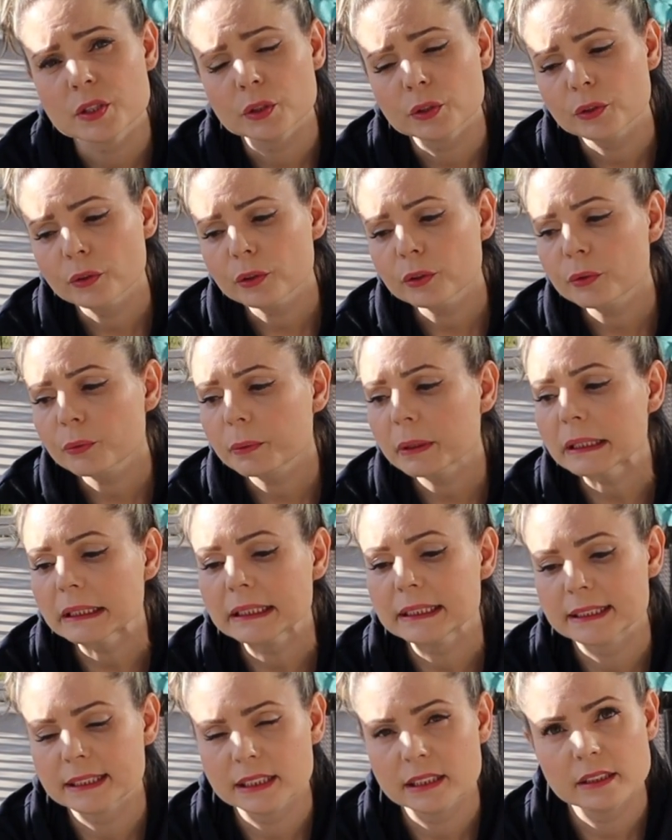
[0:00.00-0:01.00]
you don't
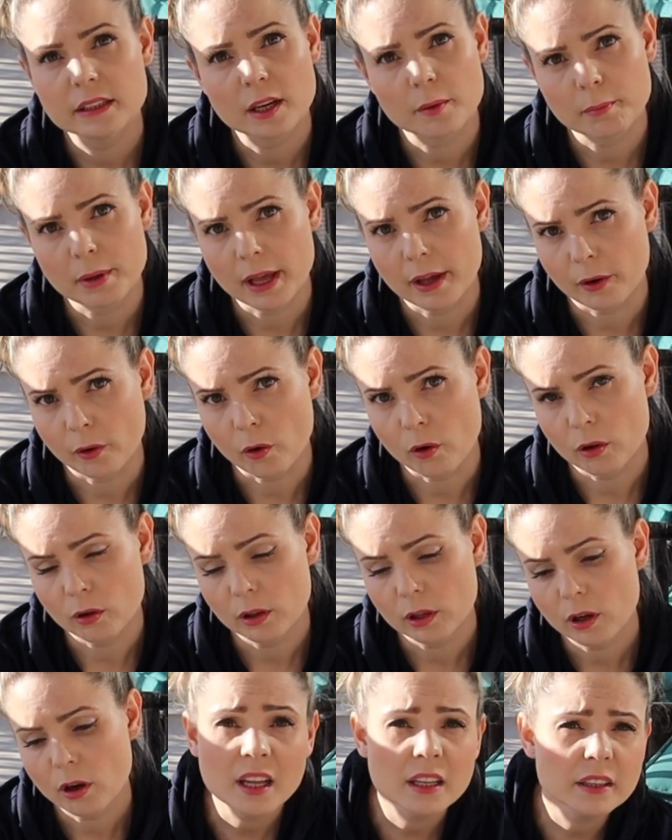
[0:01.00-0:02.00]
really see them at all
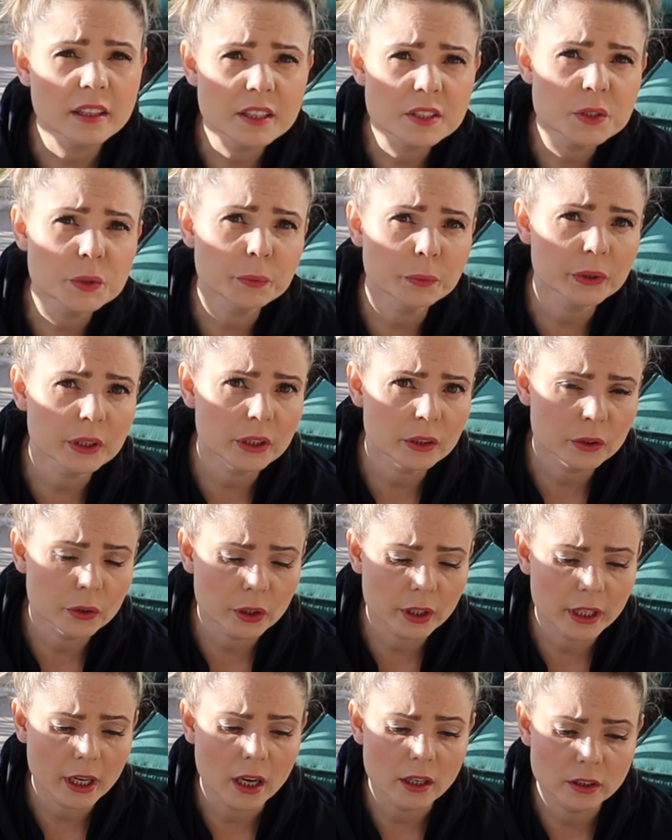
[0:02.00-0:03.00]
unless you really
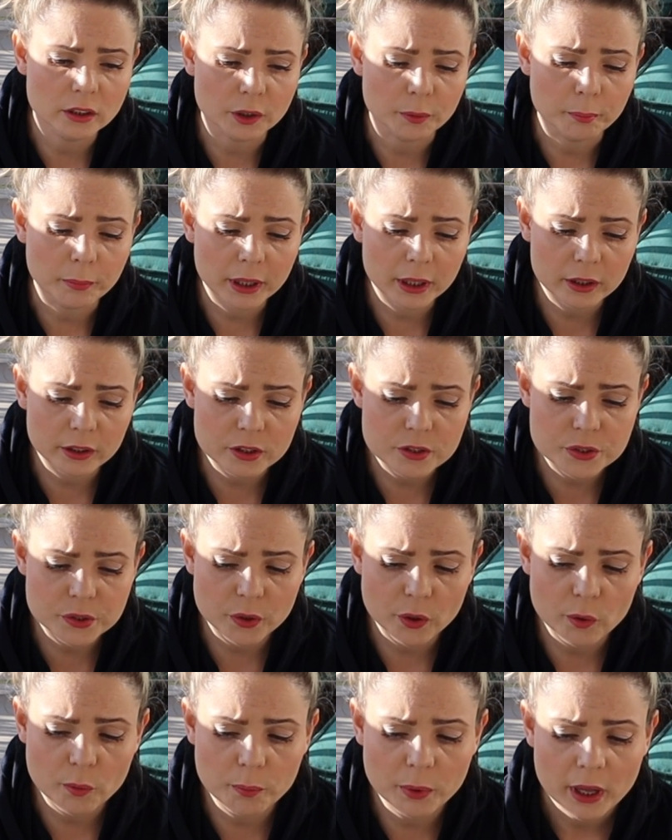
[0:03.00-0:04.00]
look it under a
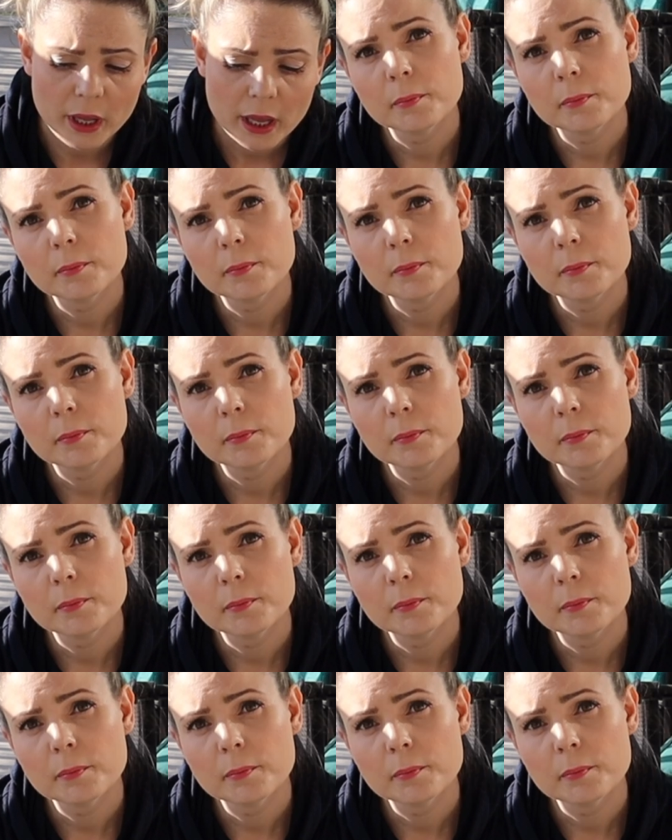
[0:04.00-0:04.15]
microscope,